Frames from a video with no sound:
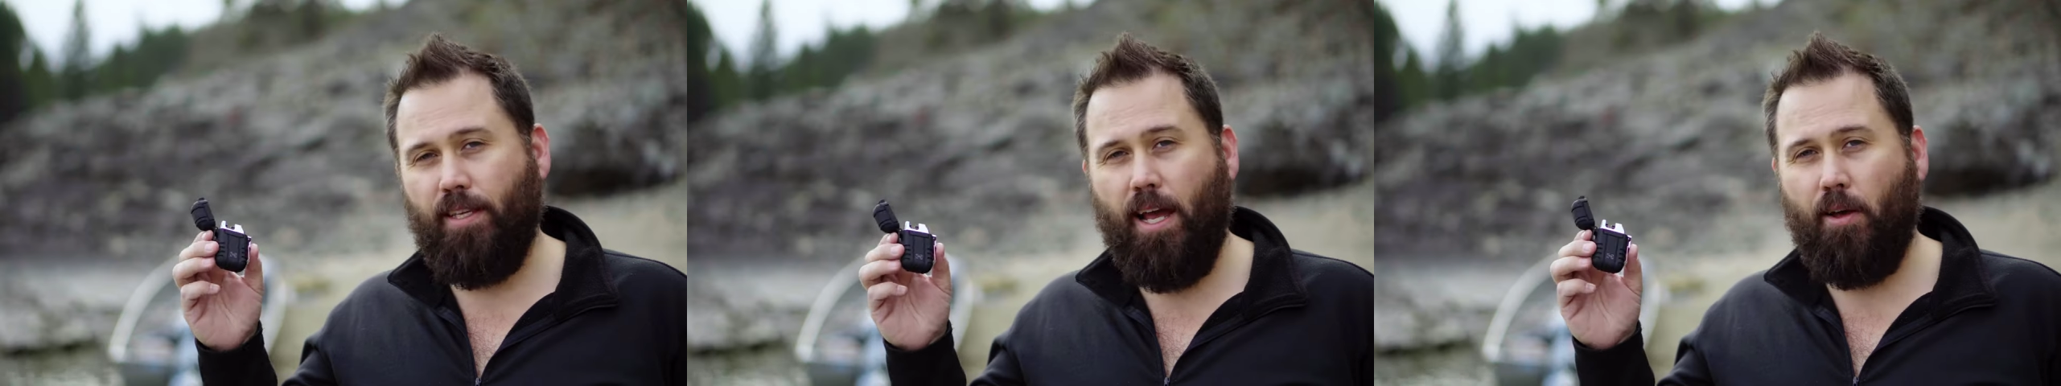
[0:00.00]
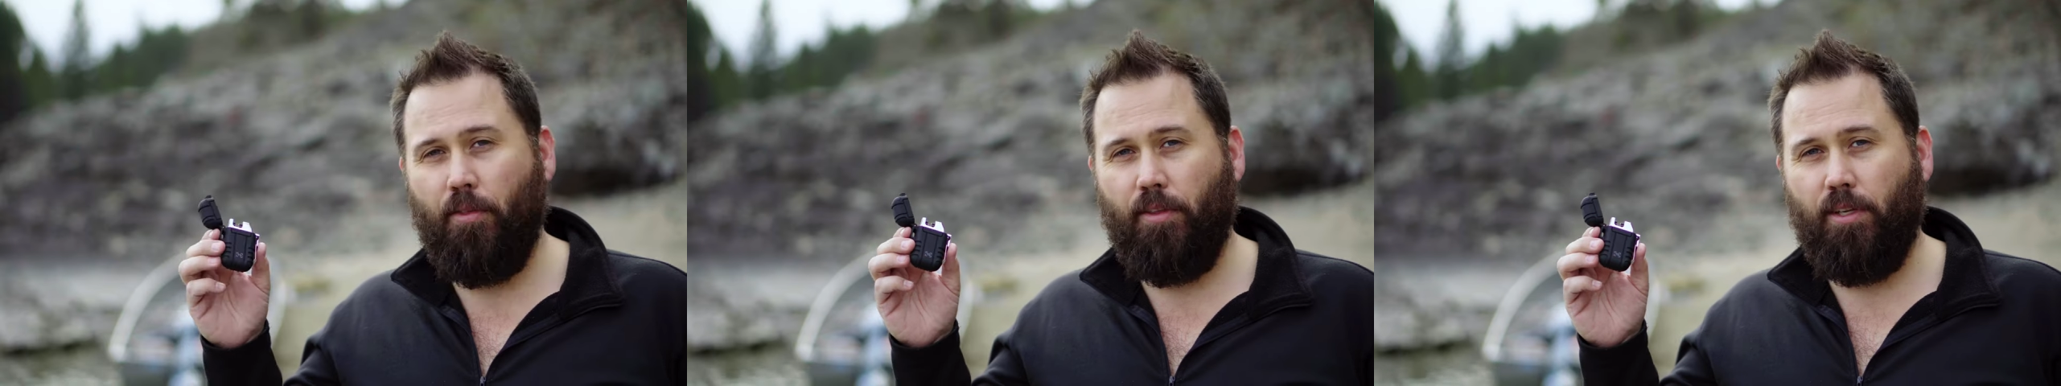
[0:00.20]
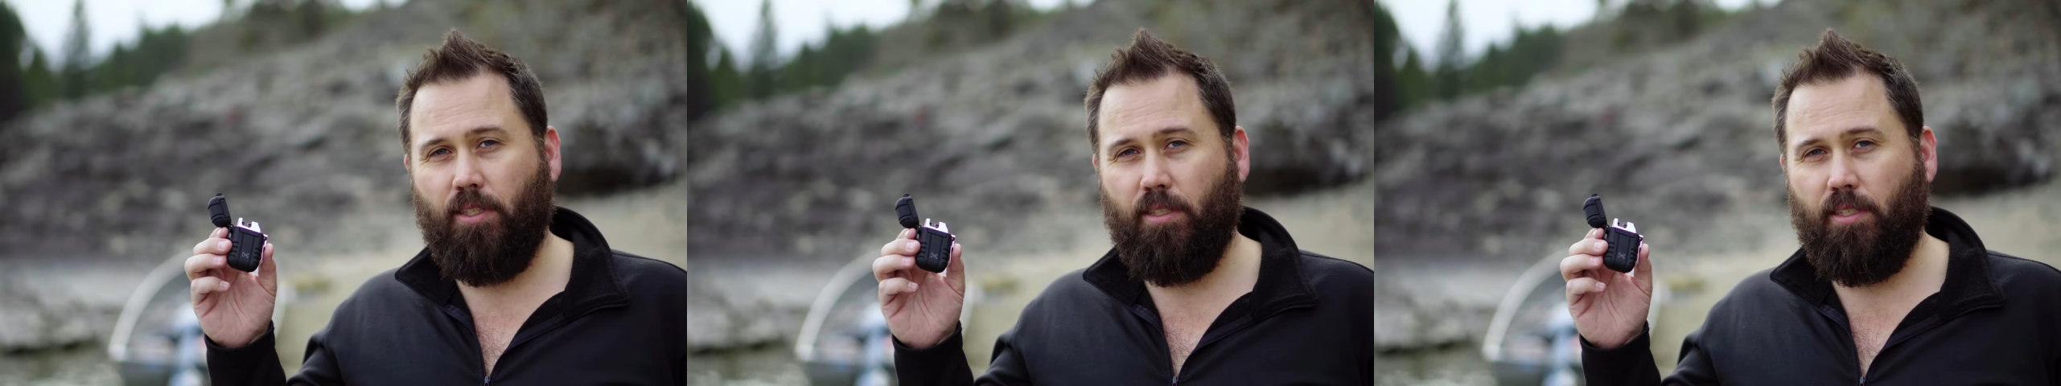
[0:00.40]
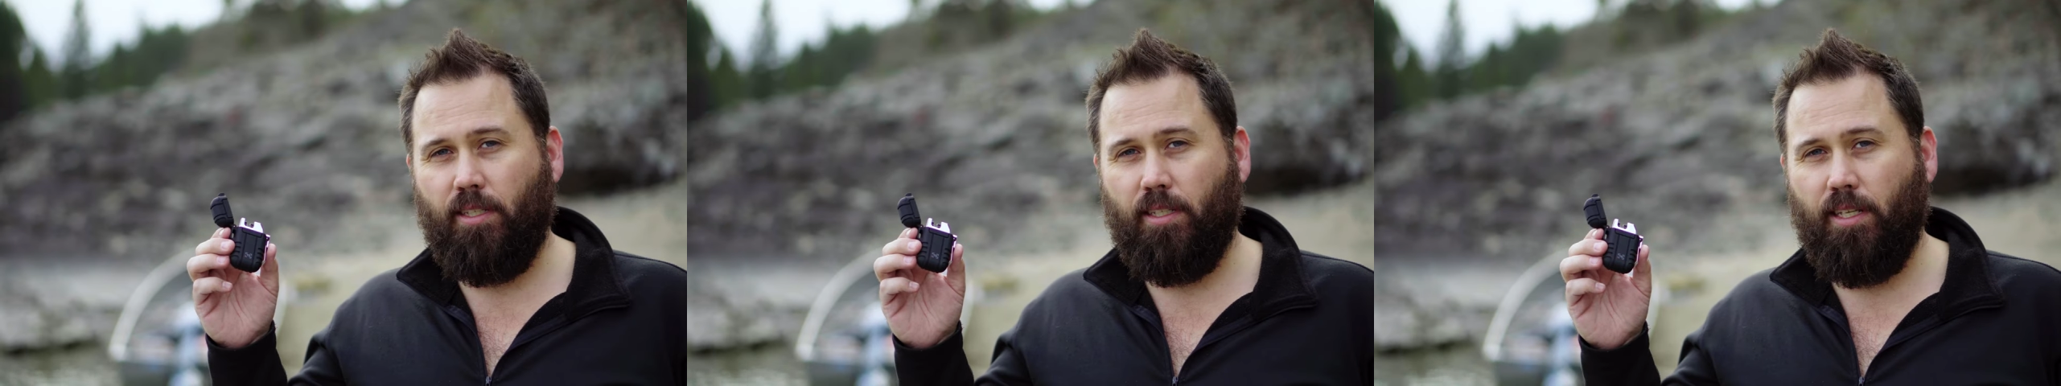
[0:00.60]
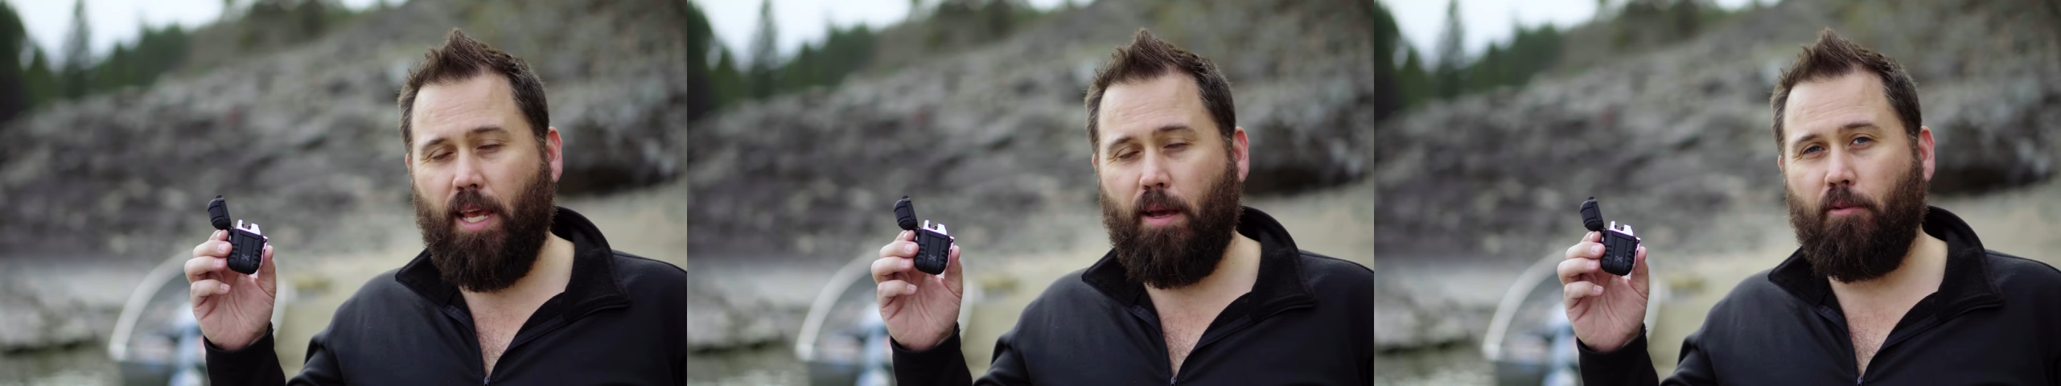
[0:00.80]
out
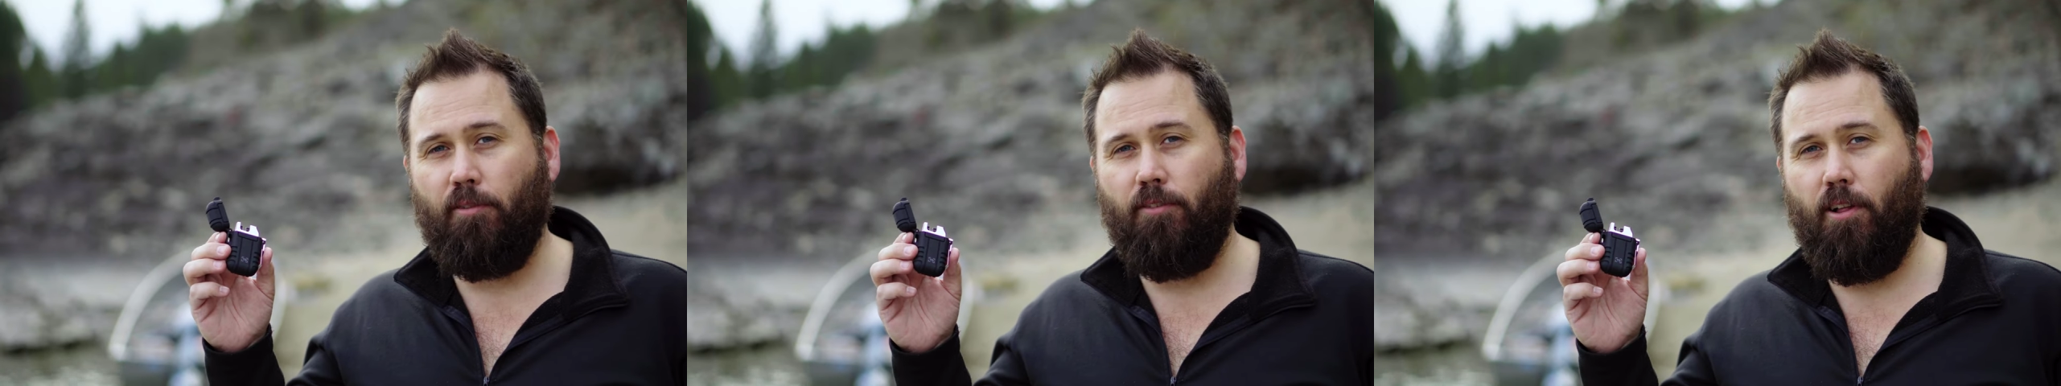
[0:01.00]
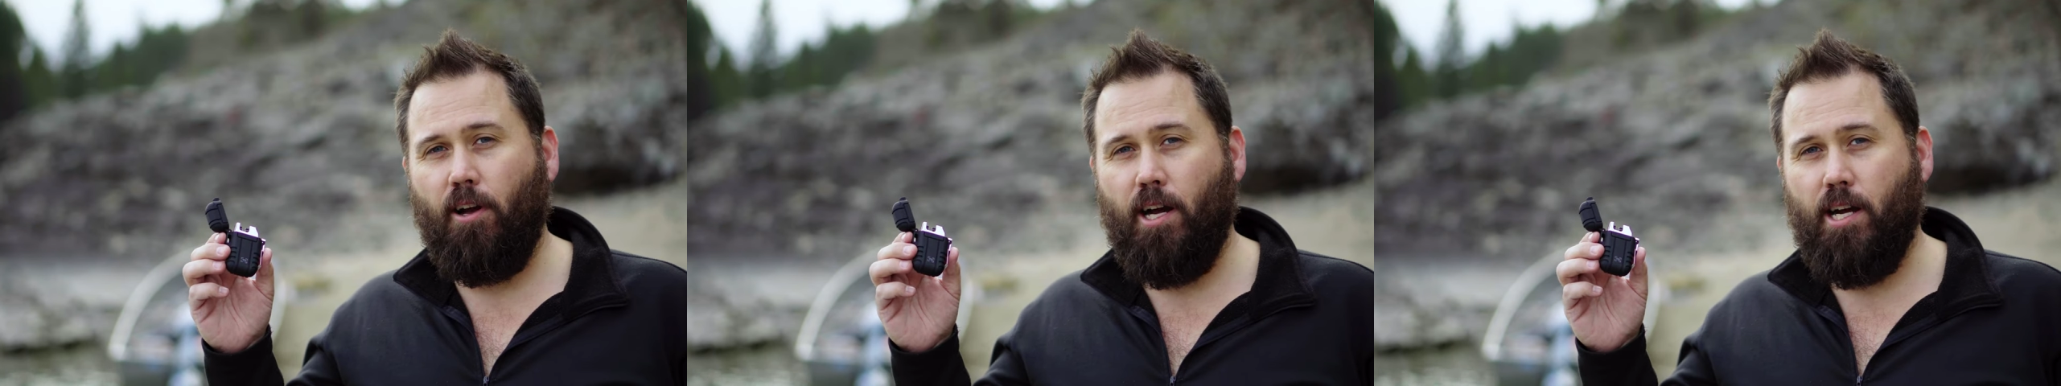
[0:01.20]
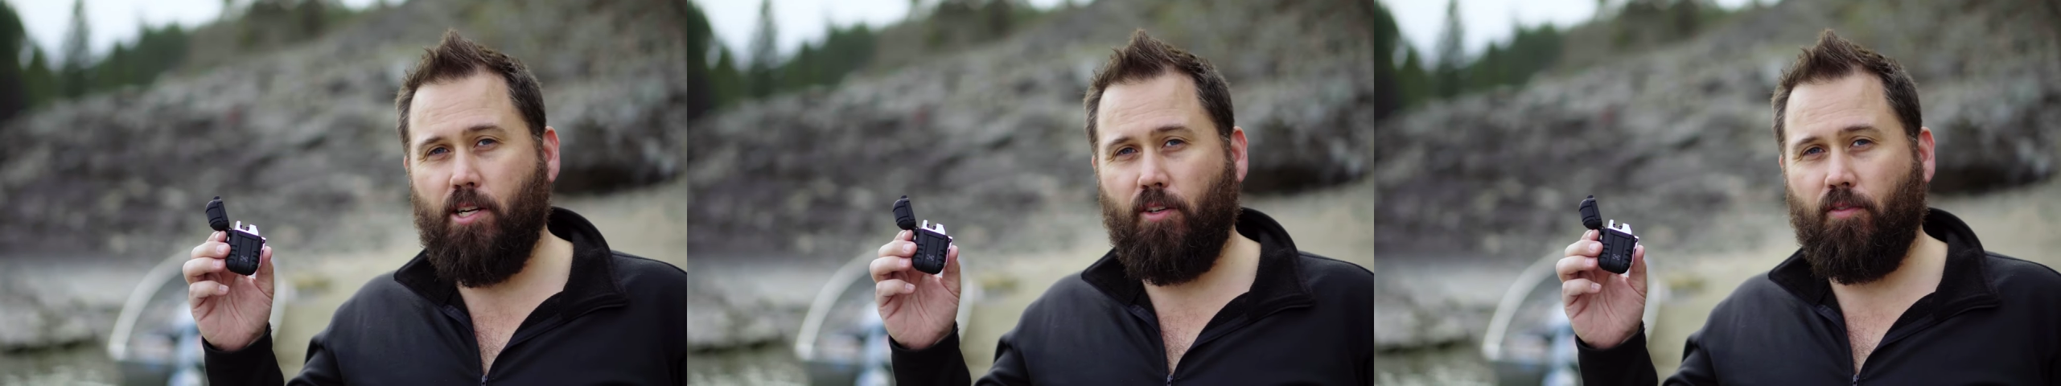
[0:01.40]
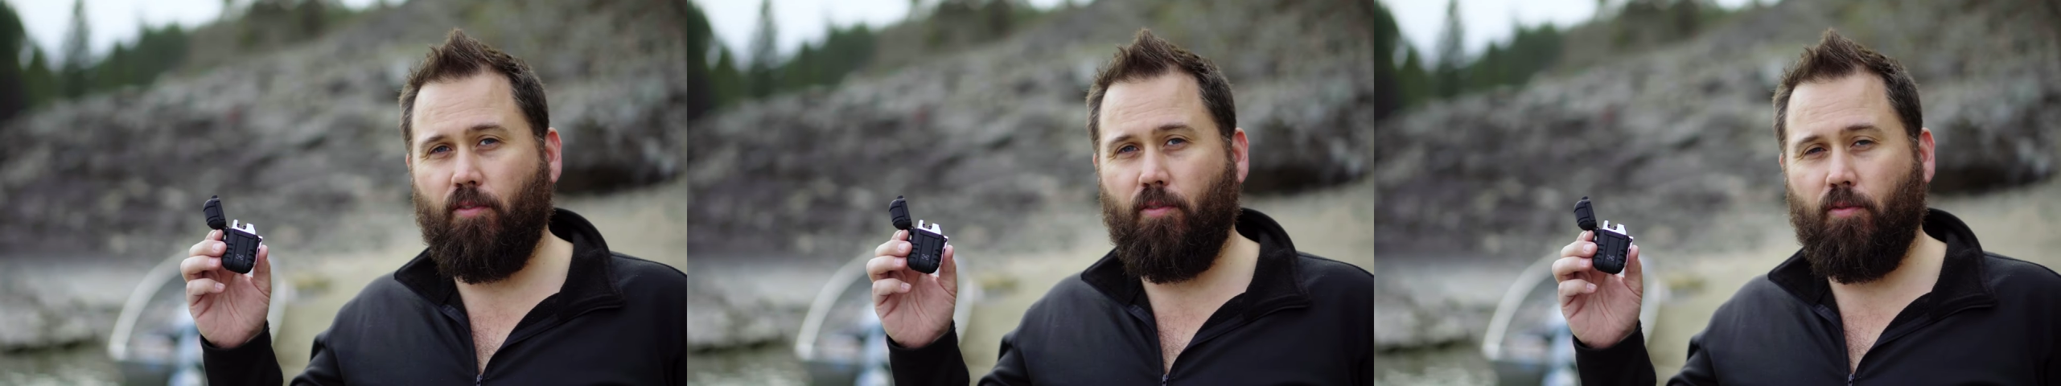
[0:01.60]
that's camouflage